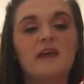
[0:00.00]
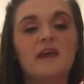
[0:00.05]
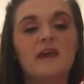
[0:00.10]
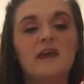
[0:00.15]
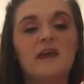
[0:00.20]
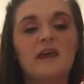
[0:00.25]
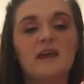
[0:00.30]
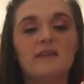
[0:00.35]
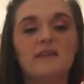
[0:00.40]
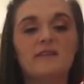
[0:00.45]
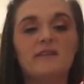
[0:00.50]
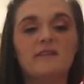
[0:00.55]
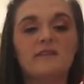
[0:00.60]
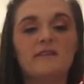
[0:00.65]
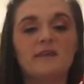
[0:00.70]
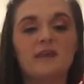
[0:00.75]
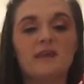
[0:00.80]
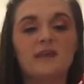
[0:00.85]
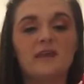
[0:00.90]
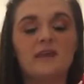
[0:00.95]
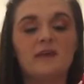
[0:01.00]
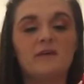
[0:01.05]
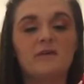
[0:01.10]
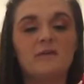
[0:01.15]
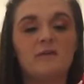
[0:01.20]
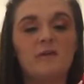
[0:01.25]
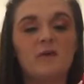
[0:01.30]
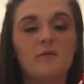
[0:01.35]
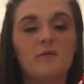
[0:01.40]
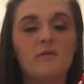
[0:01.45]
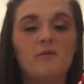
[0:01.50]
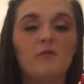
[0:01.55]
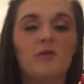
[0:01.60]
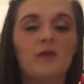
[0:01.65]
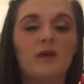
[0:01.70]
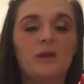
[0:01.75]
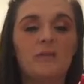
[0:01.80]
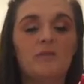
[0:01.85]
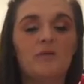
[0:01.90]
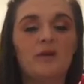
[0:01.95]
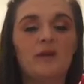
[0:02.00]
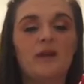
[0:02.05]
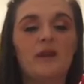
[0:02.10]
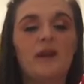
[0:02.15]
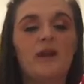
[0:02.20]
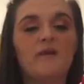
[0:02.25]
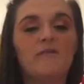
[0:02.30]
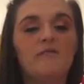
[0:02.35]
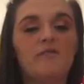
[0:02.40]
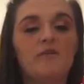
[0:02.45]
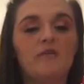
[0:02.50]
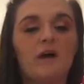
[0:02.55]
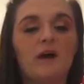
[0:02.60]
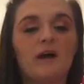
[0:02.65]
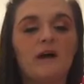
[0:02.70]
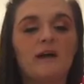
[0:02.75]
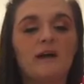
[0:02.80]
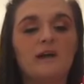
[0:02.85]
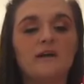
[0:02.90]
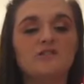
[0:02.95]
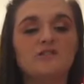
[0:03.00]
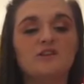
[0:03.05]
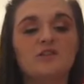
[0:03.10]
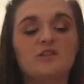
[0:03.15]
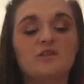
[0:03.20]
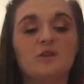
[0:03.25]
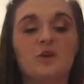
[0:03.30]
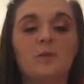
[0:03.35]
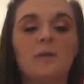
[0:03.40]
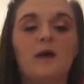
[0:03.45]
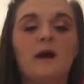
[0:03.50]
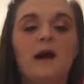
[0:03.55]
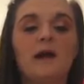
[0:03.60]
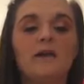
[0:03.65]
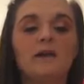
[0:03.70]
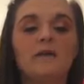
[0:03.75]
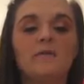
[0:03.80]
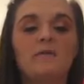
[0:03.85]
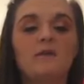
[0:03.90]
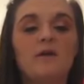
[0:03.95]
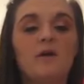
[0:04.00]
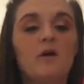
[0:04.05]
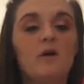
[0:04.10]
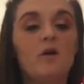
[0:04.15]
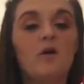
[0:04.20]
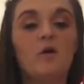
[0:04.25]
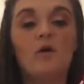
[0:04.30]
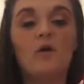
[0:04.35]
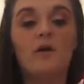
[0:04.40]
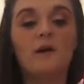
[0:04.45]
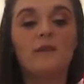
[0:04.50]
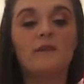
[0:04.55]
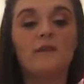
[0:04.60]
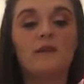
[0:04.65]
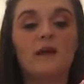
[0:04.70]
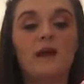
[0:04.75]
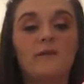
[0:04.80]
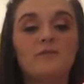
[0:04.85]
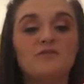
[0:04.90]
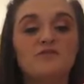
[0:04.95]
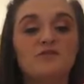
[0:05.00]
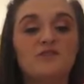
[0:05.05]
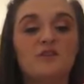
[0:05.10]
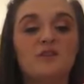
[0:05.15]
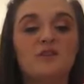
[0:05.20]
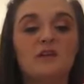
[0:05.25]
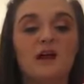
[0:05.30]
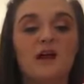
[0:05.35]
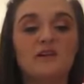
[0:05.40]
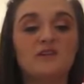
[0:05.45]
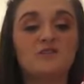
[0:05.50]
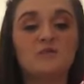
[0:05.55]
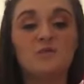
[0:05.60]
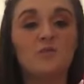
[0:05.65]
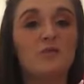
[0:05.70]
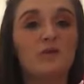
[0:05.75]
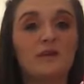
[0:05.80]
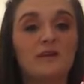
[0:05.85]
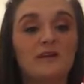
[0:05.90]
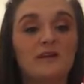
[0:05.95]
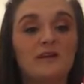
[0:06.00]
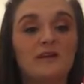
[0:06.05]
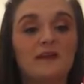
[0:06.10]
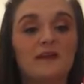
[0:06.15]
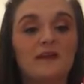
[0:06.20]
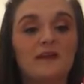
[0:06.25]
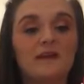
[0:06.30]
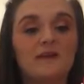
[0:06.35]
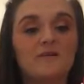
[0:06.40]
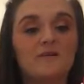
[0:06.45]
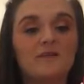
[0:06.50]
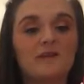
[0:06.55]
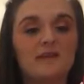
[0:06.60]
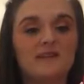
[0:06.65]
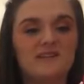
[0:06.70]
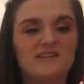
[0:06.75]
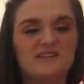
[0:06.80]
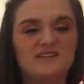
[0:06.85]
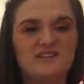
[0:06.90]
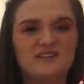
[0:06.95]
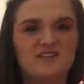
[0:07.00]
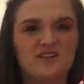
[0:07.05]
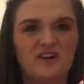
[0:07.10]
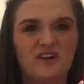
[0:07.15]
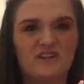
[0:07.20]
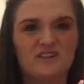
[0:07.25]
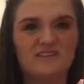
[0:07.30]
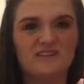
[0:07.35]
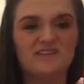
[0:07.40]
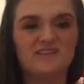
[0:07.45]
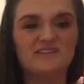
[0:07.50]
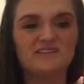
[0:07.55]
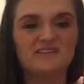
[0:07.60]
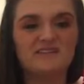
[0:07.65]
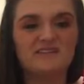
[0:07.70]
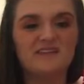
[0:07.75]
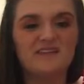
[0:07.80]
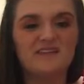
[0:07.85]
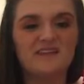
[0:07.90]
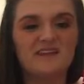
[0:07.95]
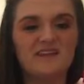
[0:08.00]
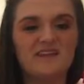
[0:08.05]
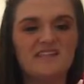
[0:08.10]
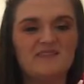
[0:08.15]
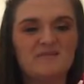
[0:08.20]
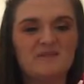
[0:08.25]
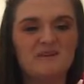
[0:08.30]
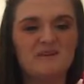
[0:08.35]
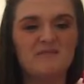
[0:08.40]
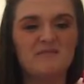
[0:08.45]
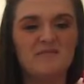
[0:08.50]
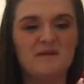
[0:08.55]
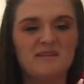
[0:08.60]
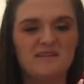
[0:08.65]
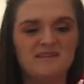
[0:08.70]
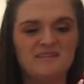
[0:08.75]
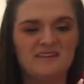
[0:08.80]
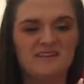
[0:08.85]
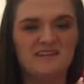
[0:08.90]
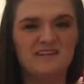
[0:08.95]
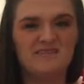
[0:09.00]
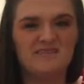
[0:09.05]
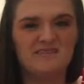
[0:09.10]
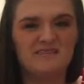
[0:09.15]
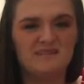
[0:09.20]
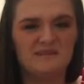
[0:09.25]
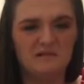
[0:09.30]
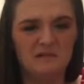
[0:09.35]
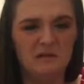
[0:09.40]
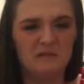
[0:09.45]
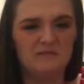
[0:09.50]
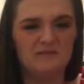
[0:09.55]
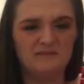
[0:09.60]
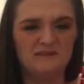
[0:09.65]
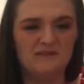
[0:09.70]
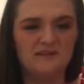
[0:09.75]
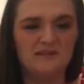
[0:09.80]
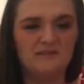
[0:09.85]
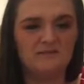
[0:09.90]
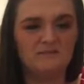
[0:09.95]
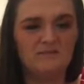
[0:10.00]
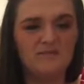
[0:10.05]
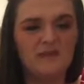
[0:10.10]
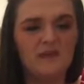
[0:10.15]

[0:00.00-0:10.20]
and he pulled it out of the lock and shut the door behind him, holding the knob so the latch wouldn't click. Darkness. It smelled musty, closed in.